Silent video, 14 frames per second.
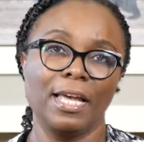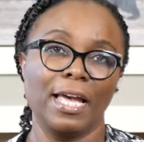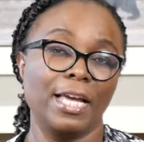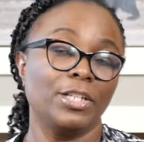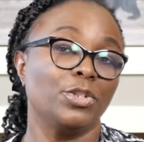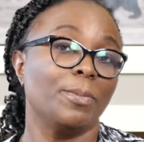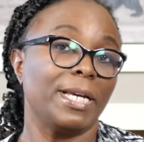
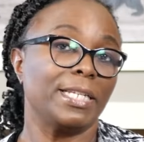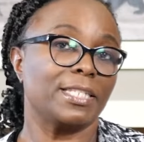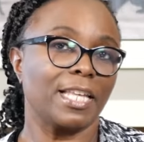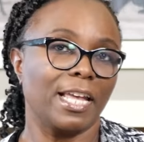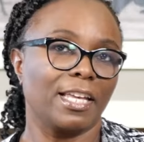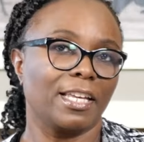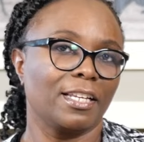And you might
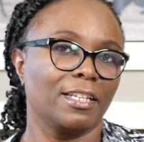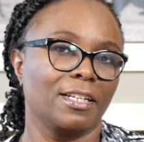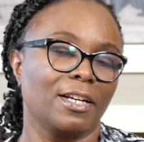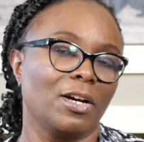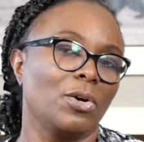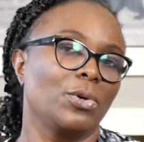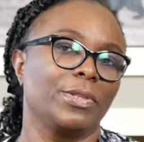say,
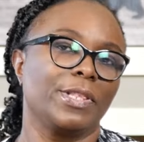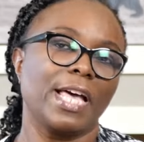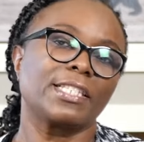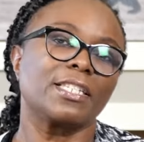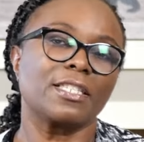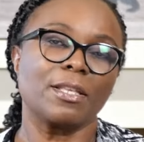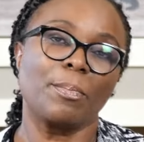oh,
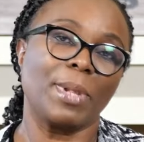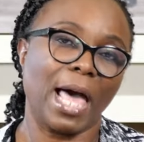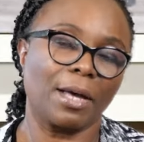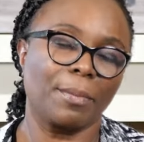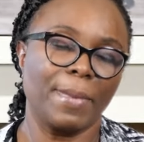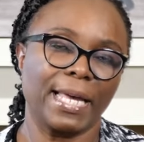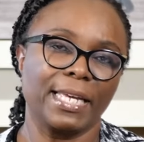that is the
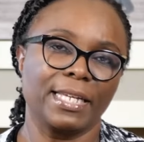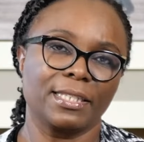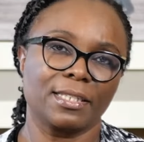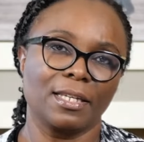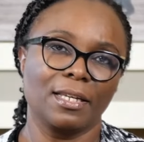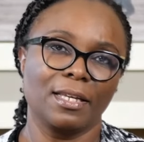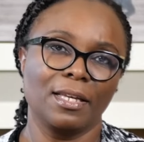black market.